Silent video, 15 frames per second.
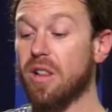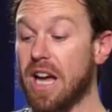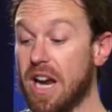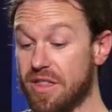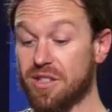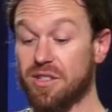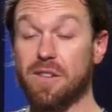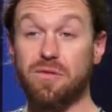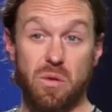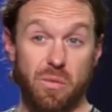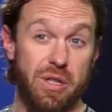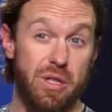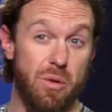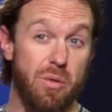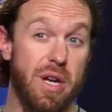a lot of the stuff that
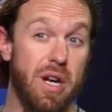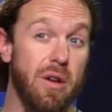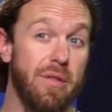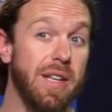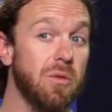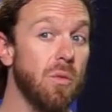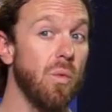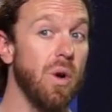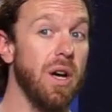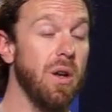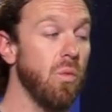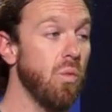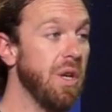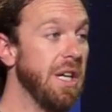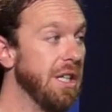we do here. That's
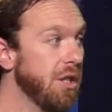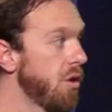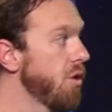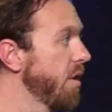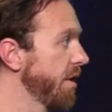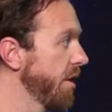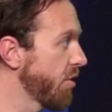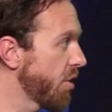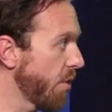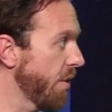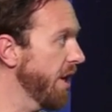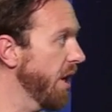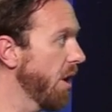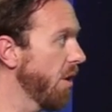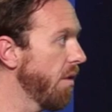what we do in the
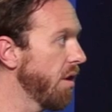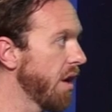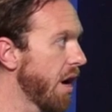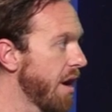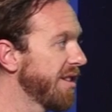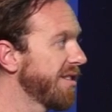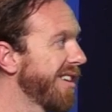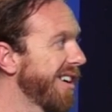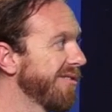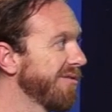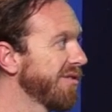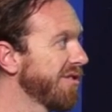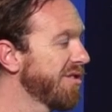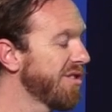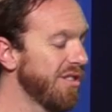trio. A lot of the
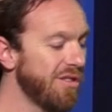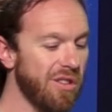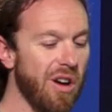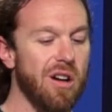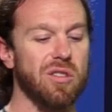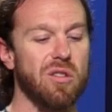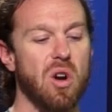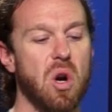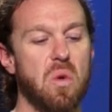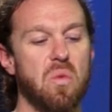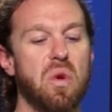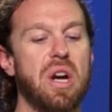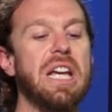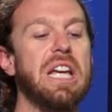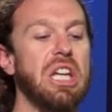mm-hmm. songs songs are
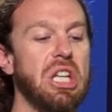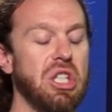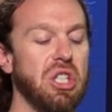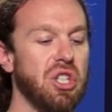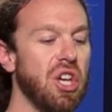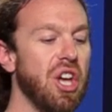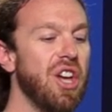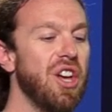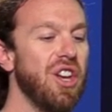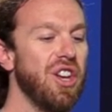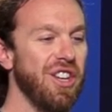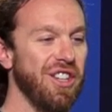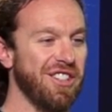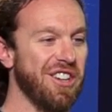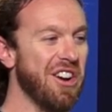arranged
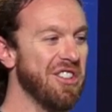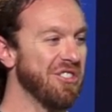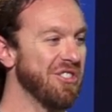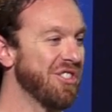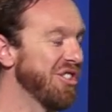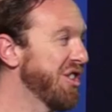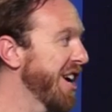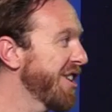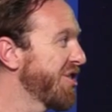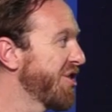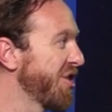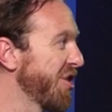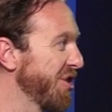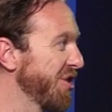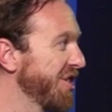in colors and
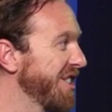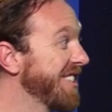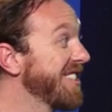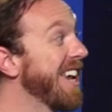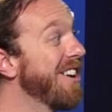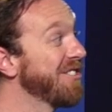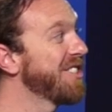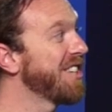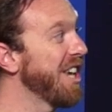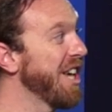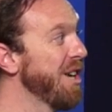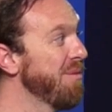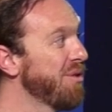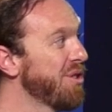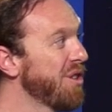textures and
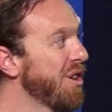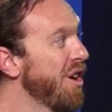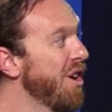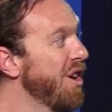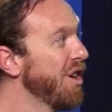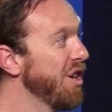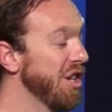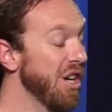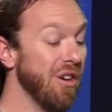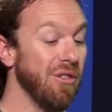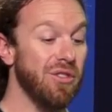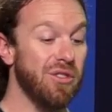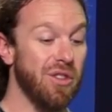soundscapes. Yeah. You know,